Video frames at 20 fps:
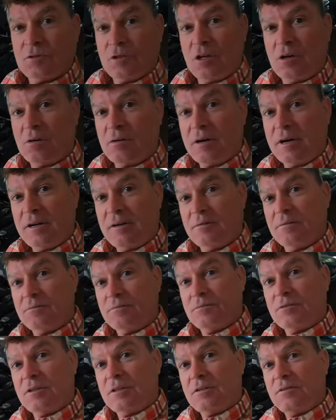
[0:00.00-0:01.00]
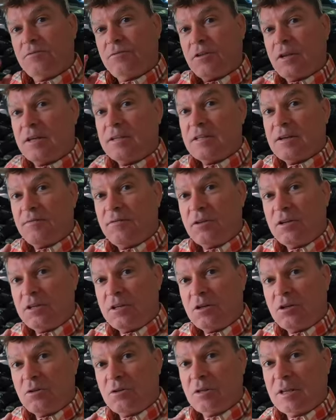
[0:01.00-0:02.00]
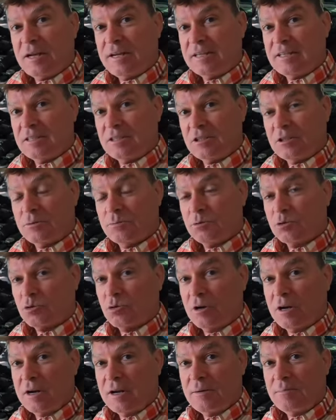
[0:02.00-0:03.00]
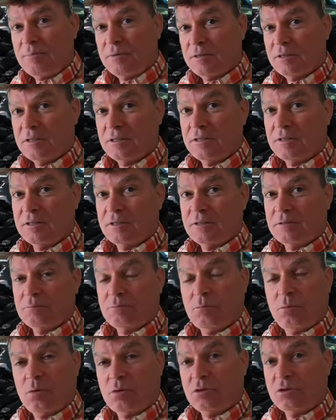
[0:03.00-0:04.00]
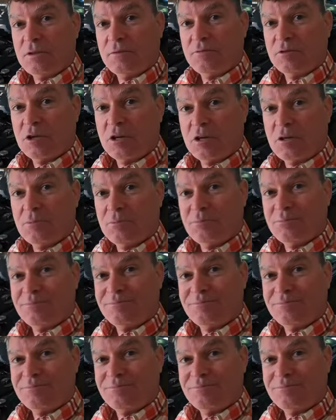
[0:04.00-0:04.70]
All right. If you like that video, like and subscribe, and more stuff to come.